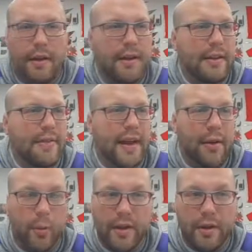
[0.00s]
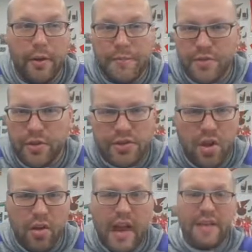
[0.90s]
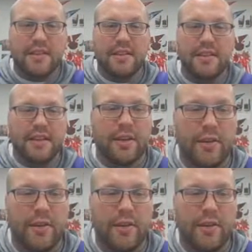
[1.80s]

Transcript: in that window. So there's all kinds of things that